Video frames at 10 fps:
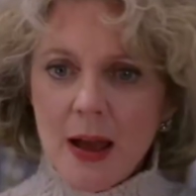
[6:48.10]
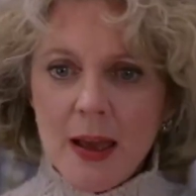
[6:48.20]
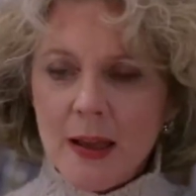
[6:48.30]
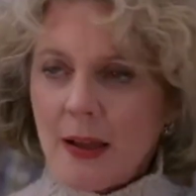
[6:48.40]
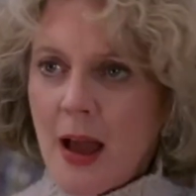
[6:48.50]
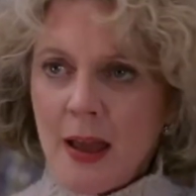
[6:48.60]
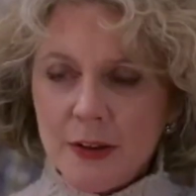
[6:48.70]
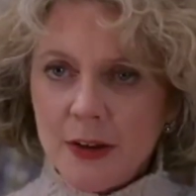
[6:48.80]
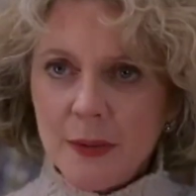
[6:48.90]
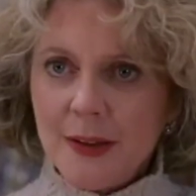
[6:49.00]
I, I
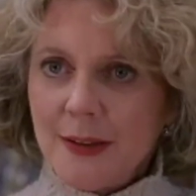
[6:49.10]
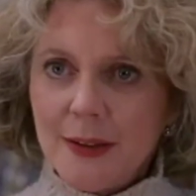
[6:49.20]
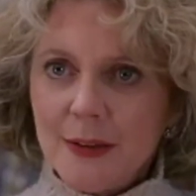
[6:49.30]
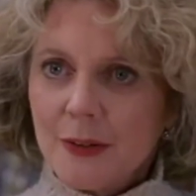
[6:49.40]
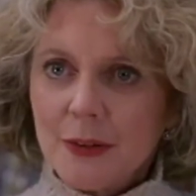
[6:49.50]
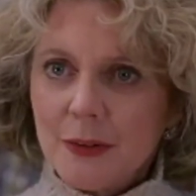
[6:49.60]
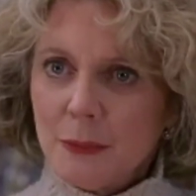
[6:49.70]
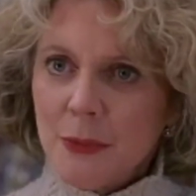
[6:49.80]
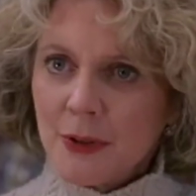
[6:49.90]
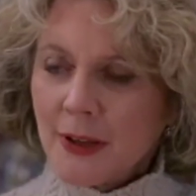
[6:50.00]
had no idea you could
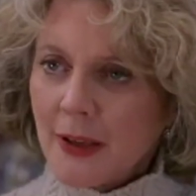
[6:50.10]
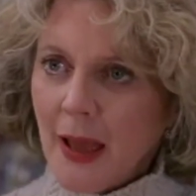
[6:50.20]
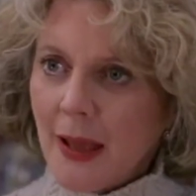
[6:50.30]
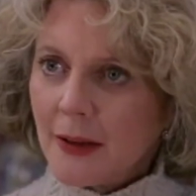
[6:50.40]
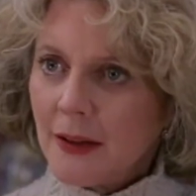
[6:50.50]
milk a cat.